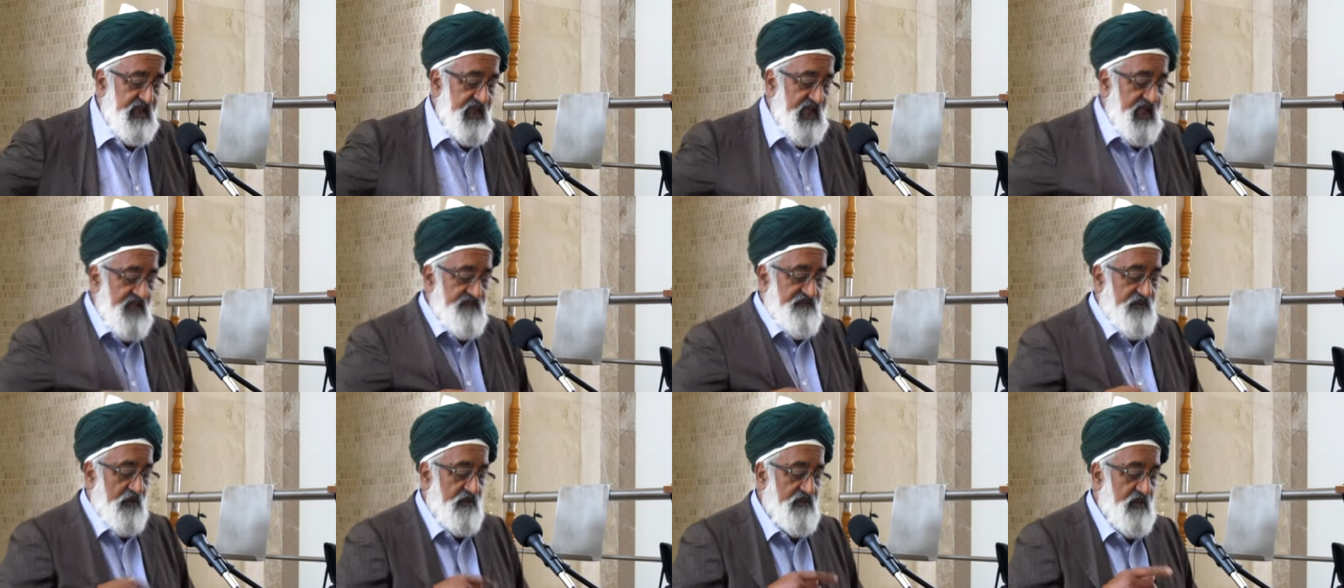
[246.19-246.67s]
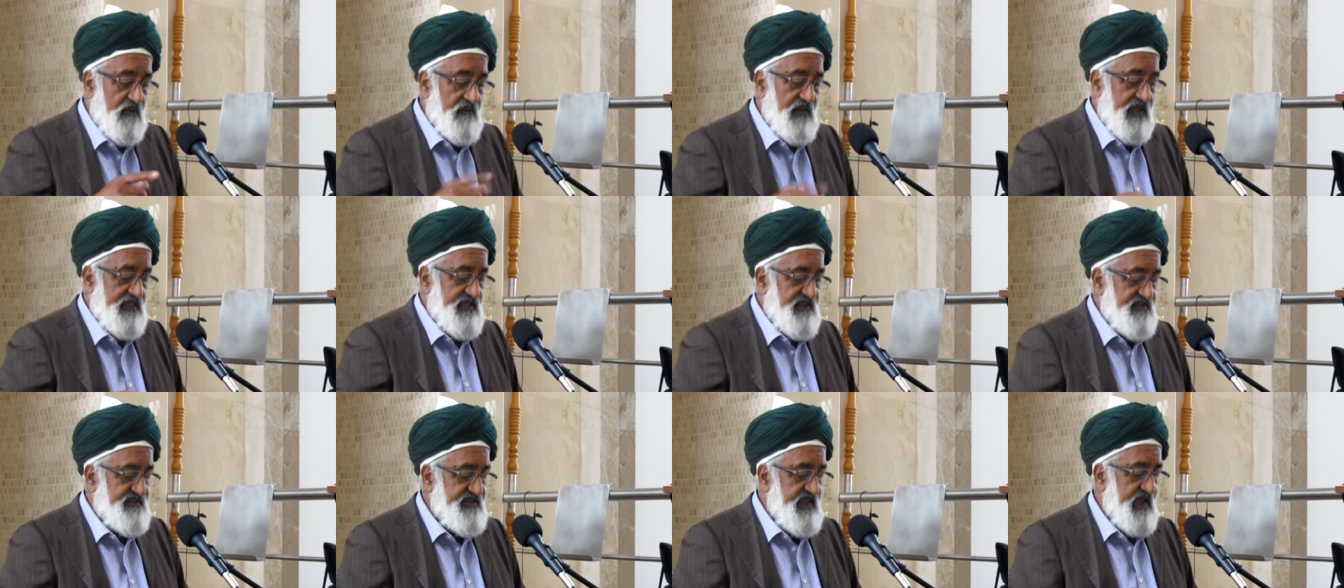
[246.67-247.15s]
And from the
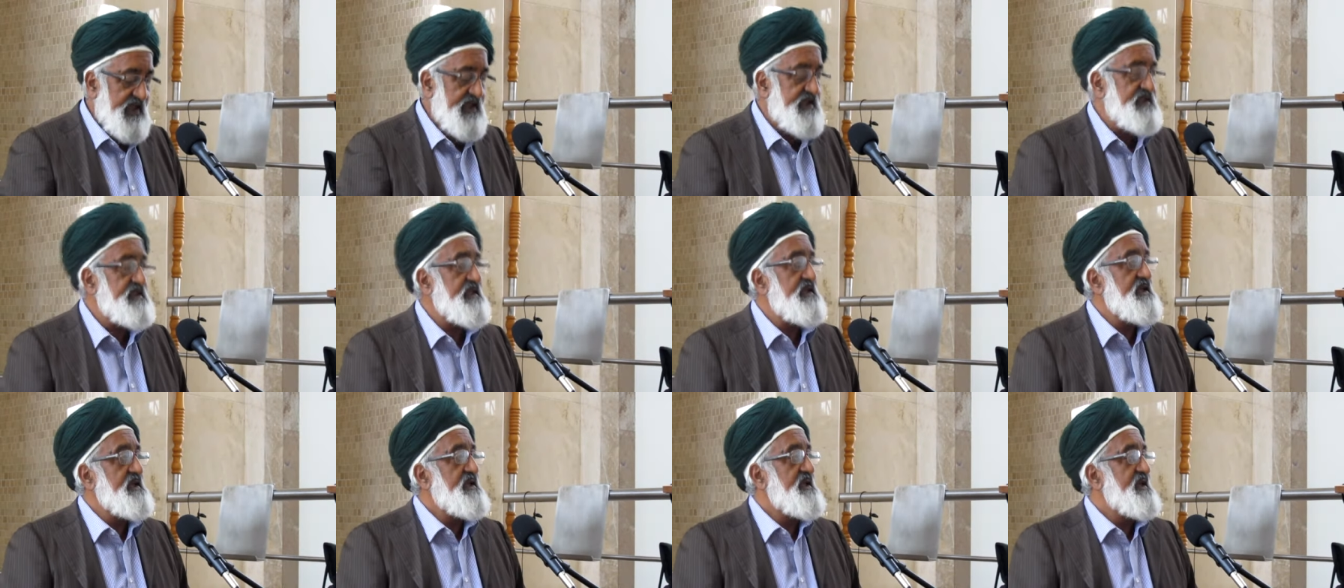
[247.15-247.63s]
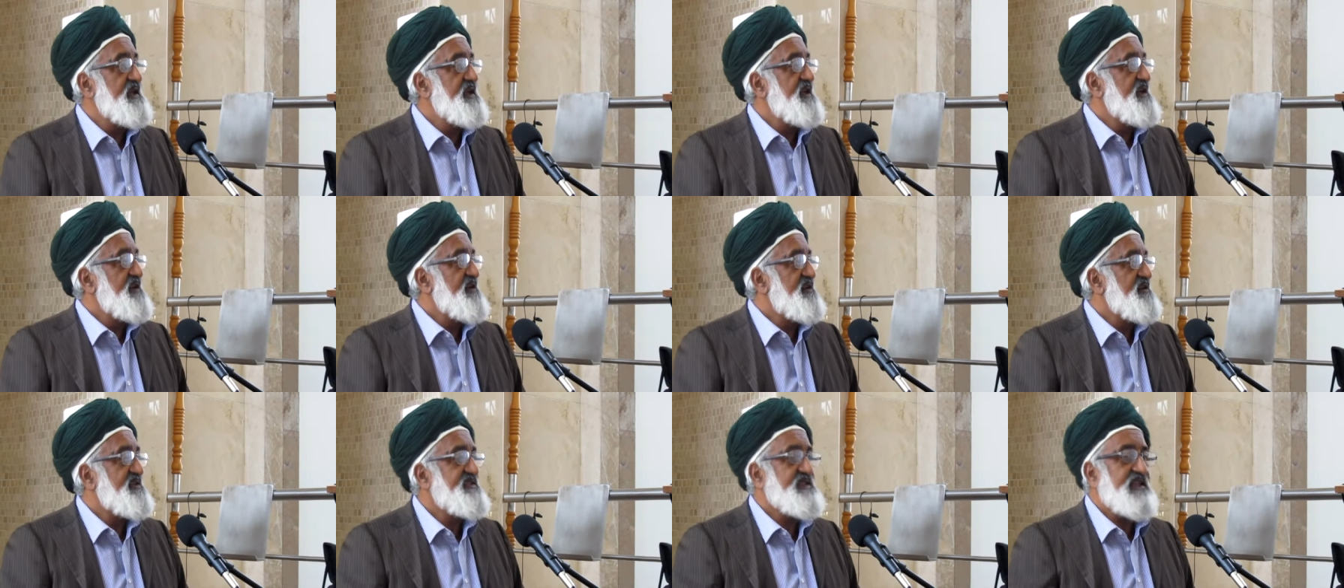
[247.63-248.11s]
mother's side,
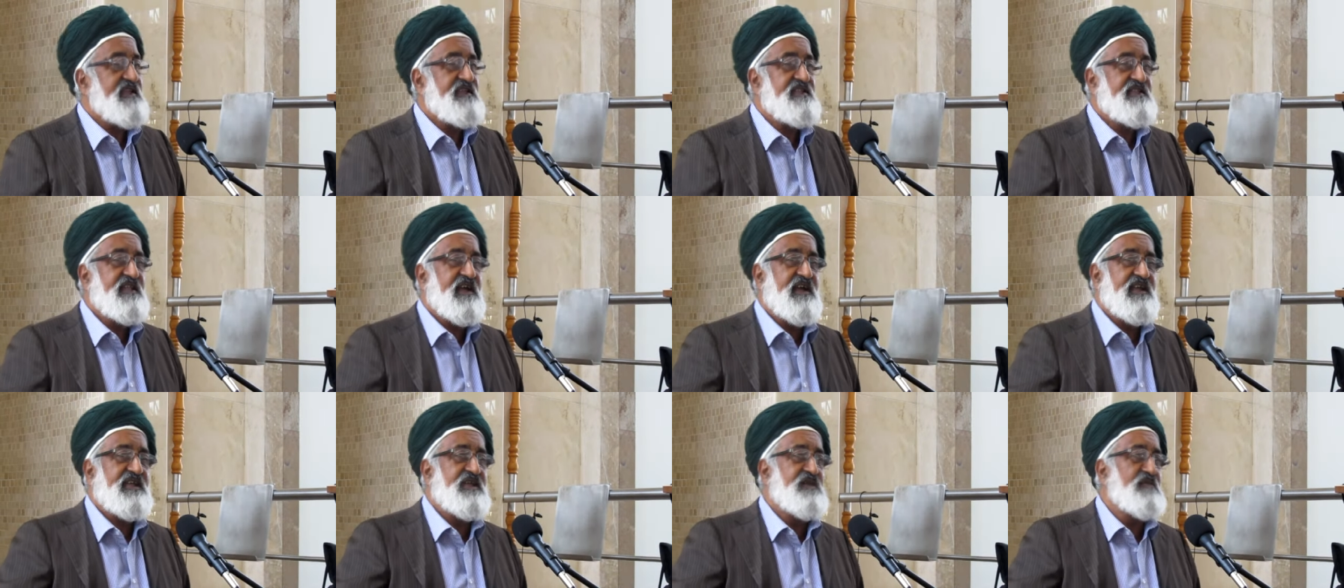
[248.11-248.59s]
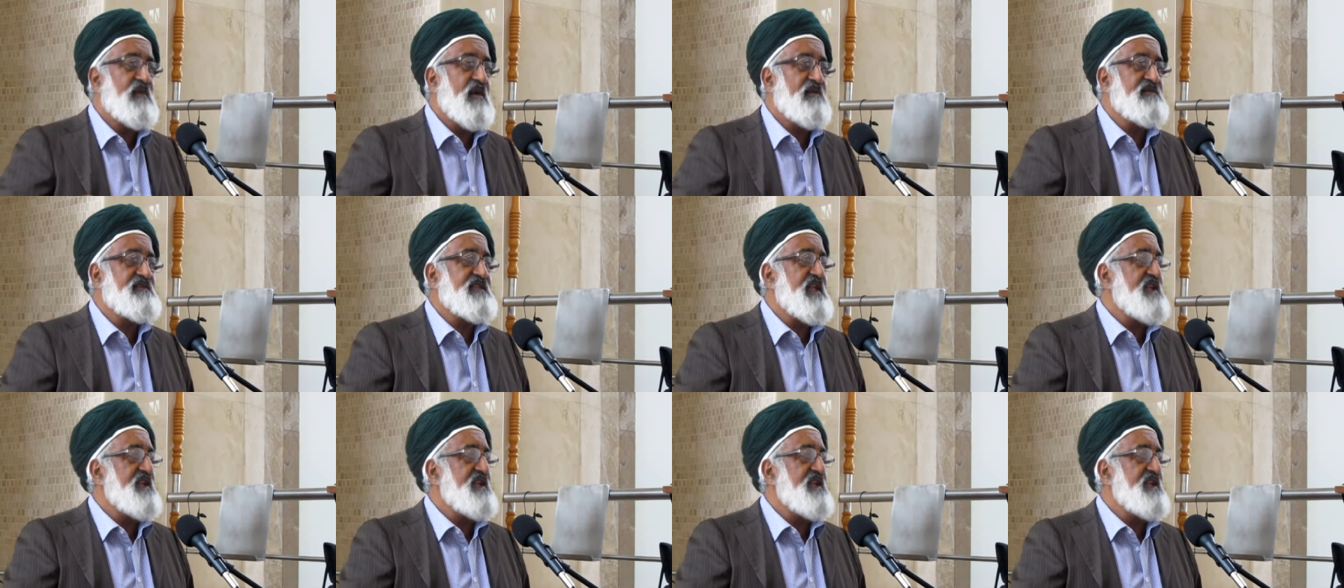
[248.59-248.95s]
Sayyidina Imam